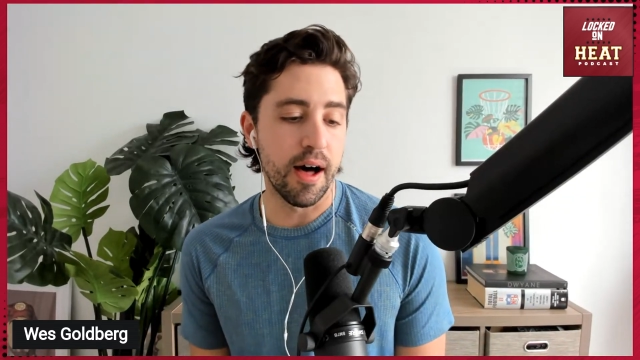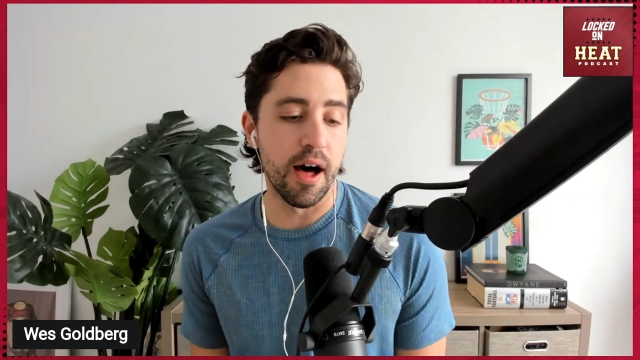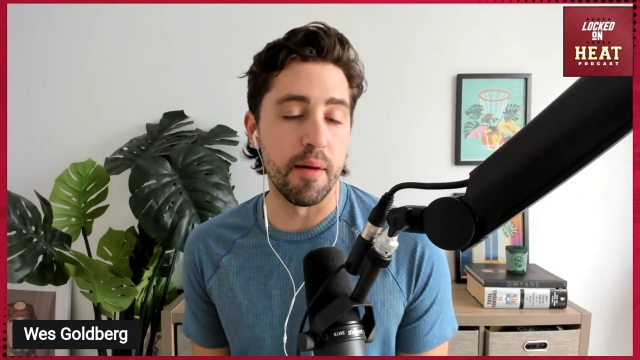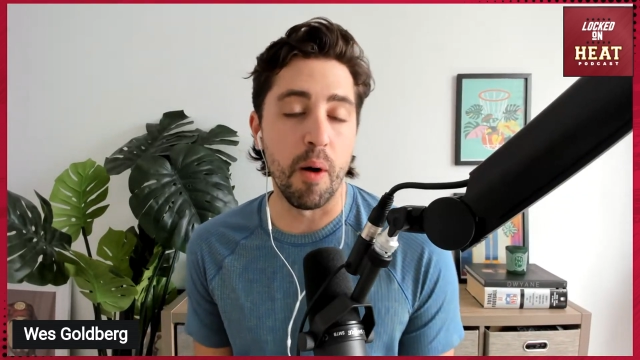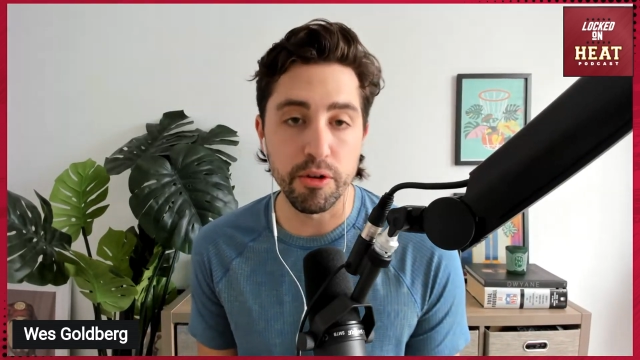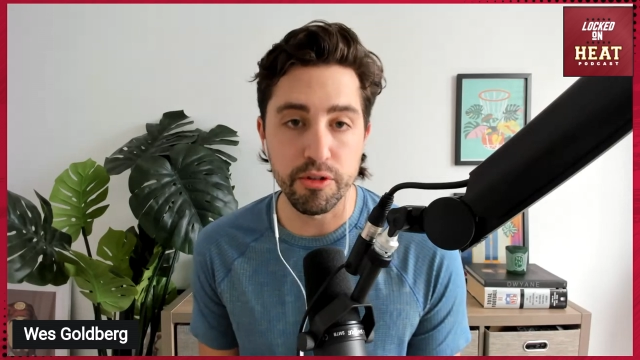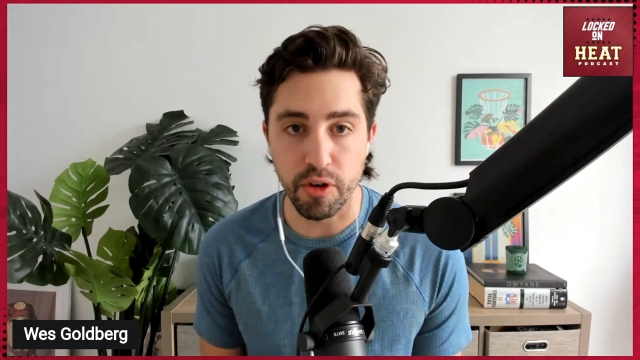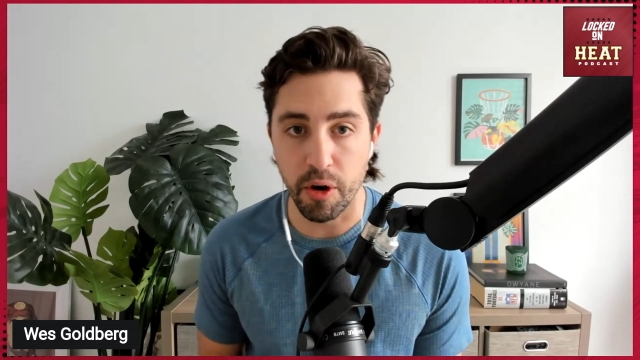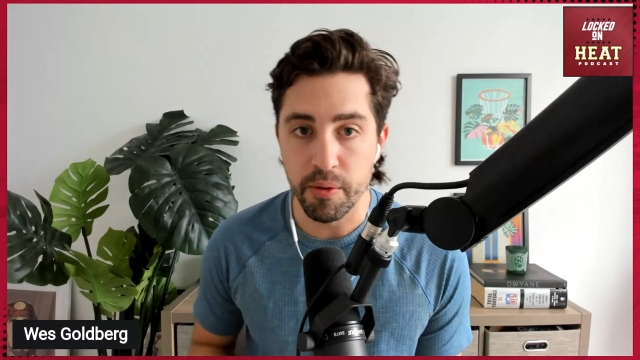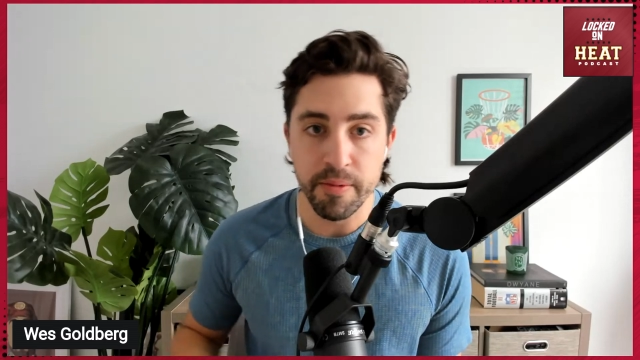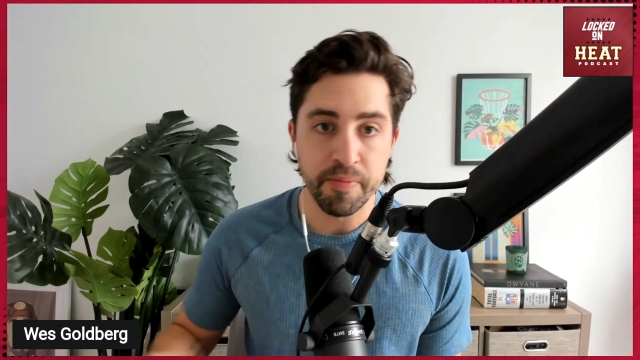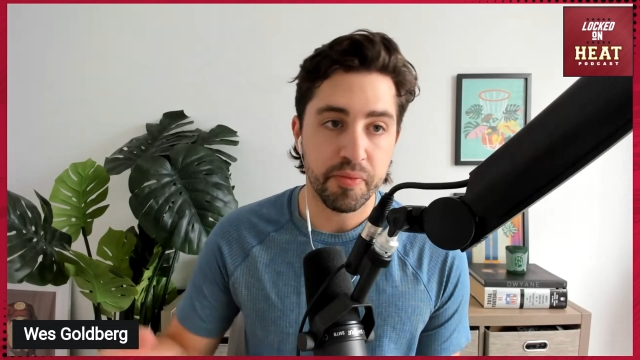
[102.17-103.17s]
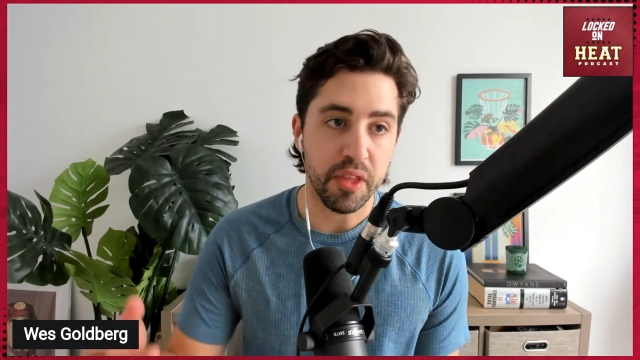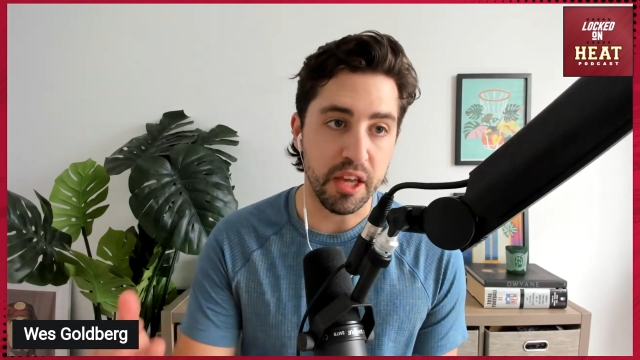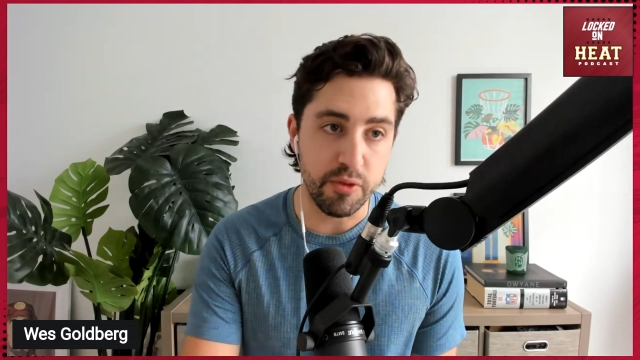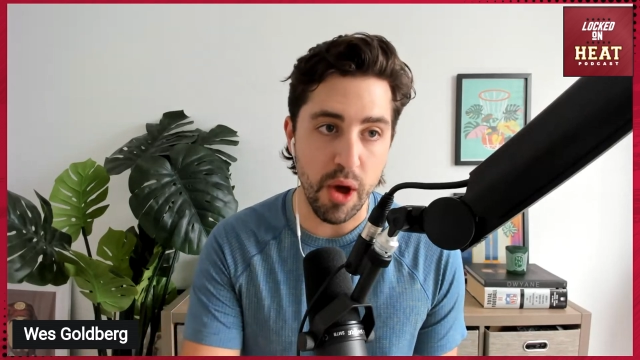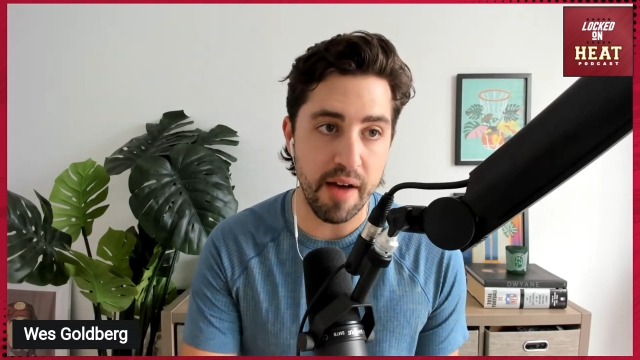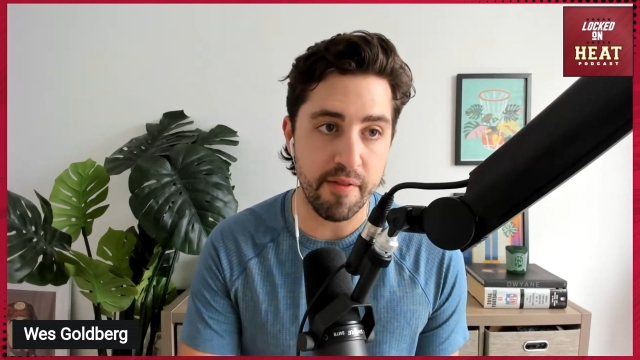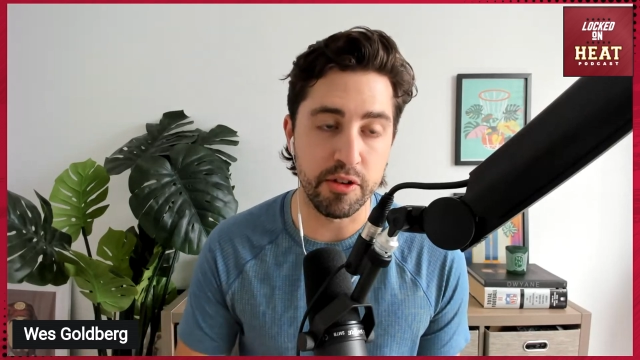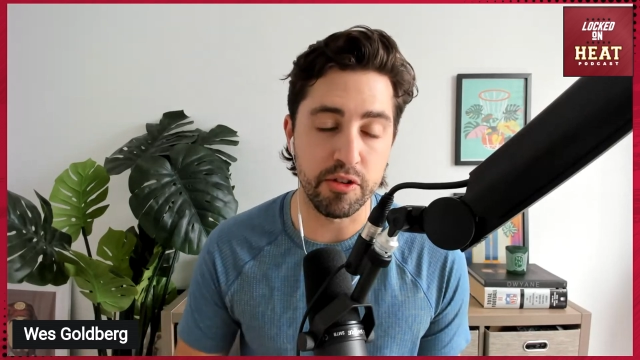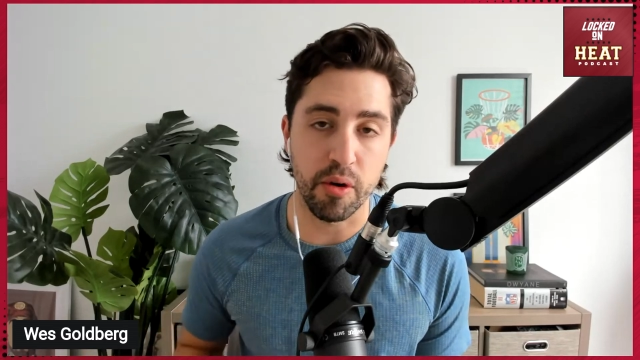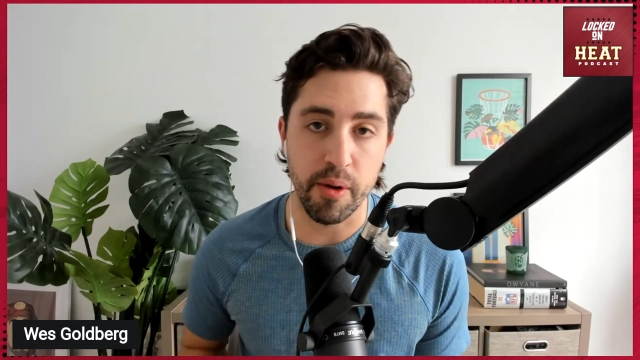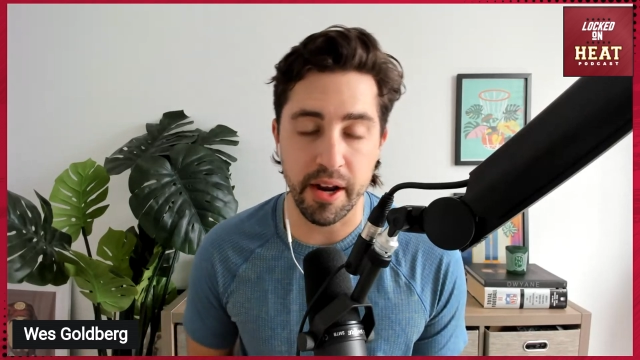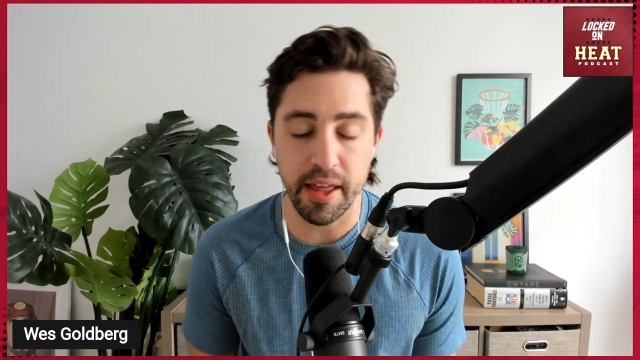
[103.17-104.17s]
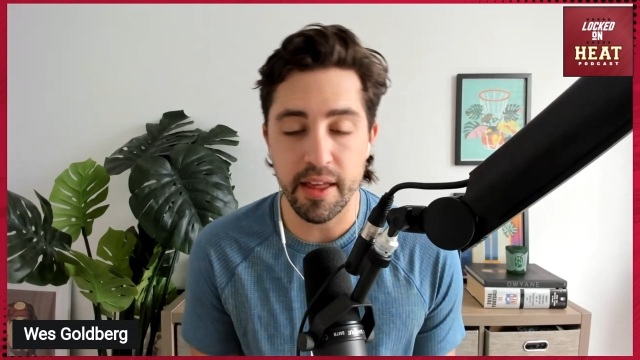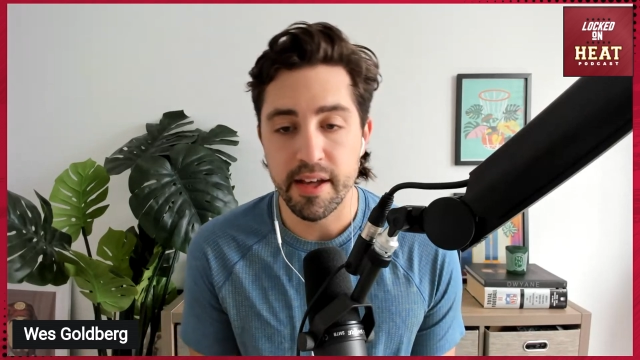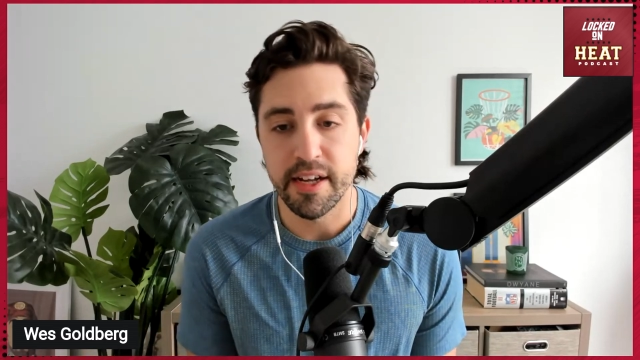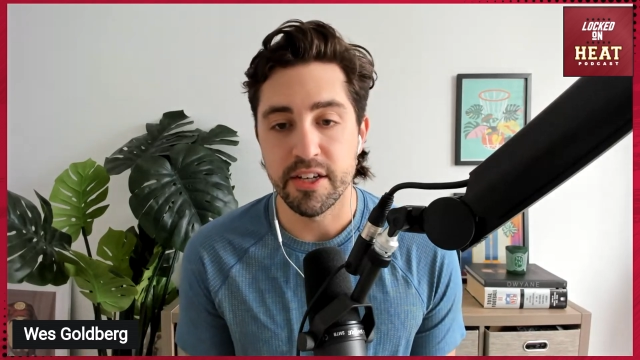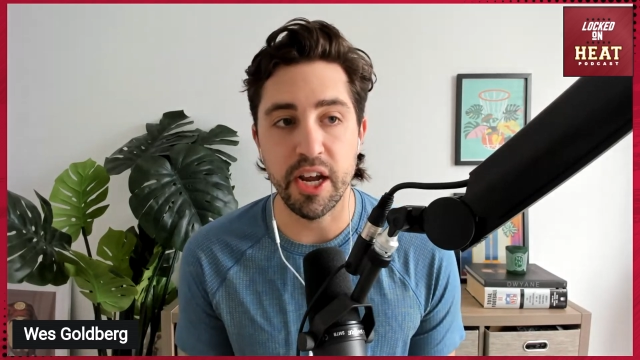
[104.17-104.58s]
Also, if you haven't already,